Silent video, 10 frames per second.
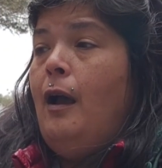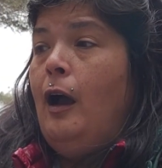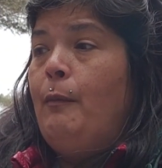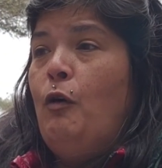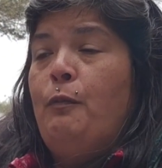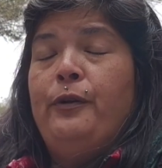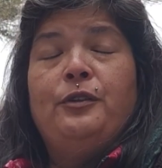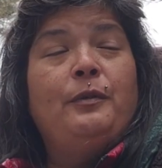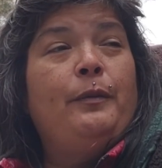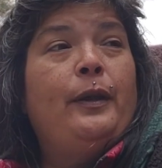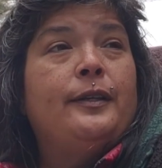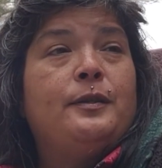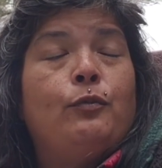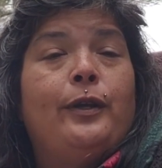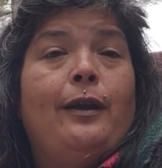I'm hoping to maybe get some
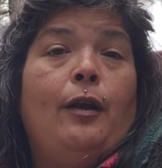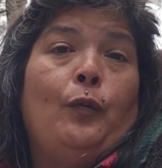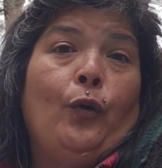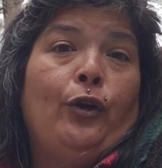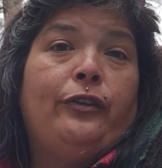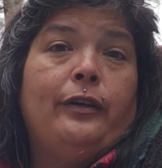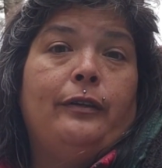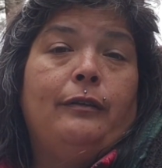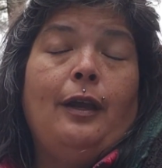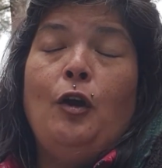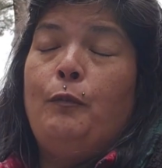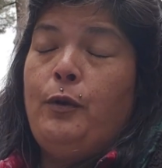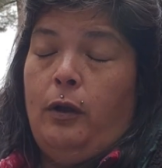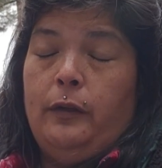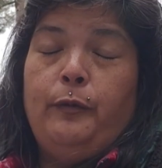more yard work done. I hope you
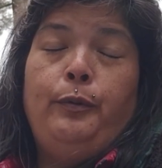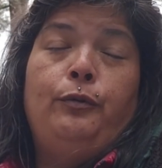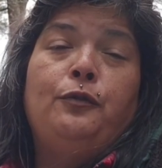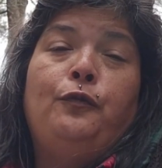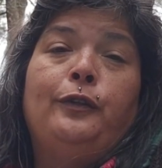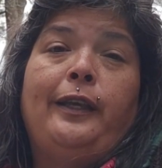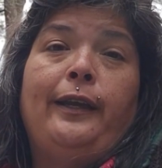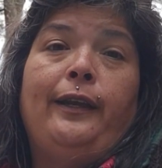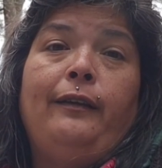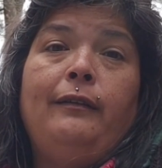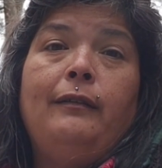all have a beautiful day.